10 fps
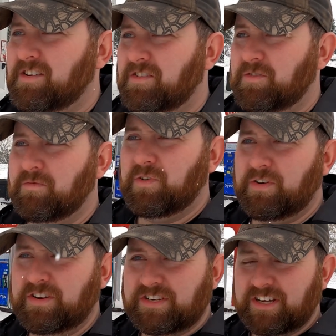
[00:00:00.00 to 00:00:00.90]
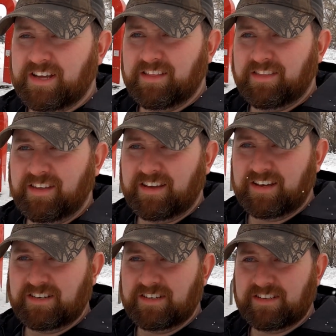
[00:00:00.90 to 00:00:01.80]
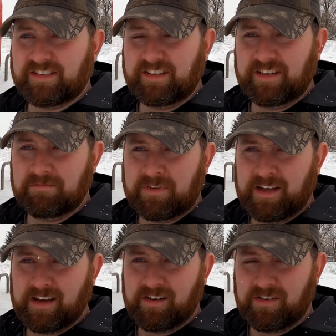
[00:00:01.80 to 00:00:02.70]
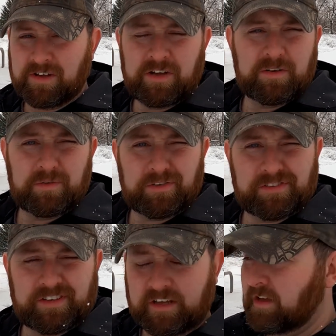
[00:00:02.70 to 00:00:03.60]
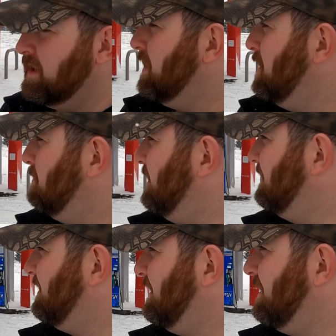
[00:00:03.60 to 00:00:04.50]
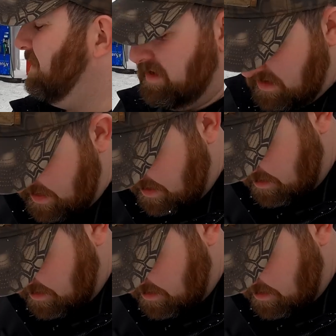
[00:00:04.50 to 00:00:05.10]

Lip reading: homeboy, which I think I just see him now. We'll see, but yeah,